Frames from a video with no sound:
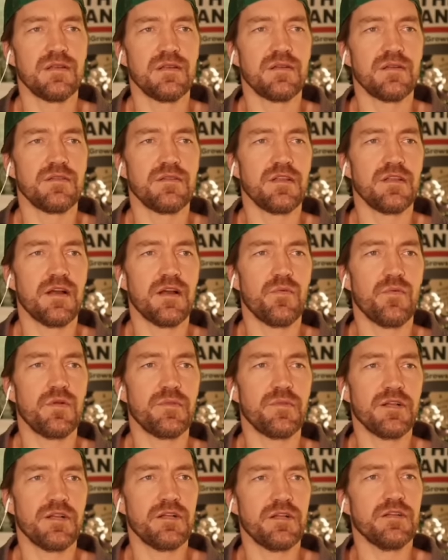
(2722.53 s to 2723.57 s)
You got one
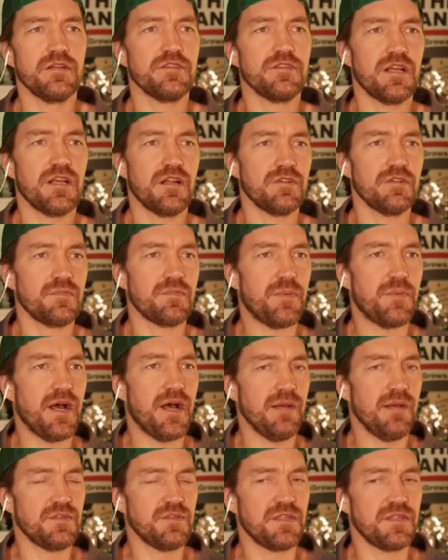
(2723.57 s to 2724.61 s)
mirror here. Shout out to
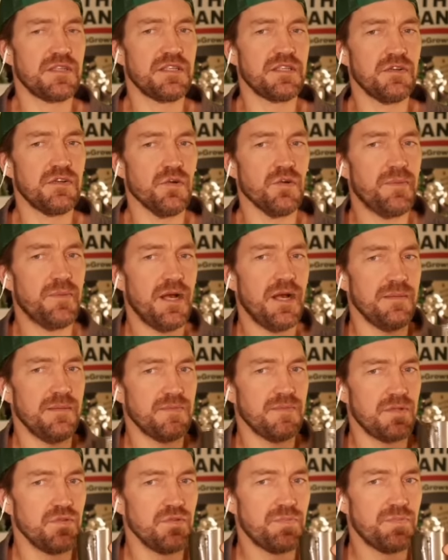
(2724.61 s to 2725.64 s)
Pops. Is you know what? Pop?
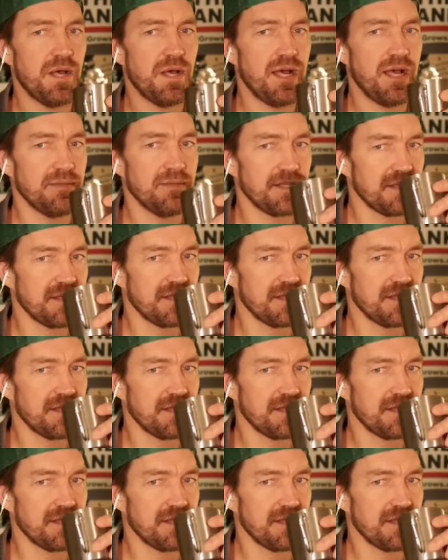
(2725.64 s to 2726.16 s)
Who's Pops?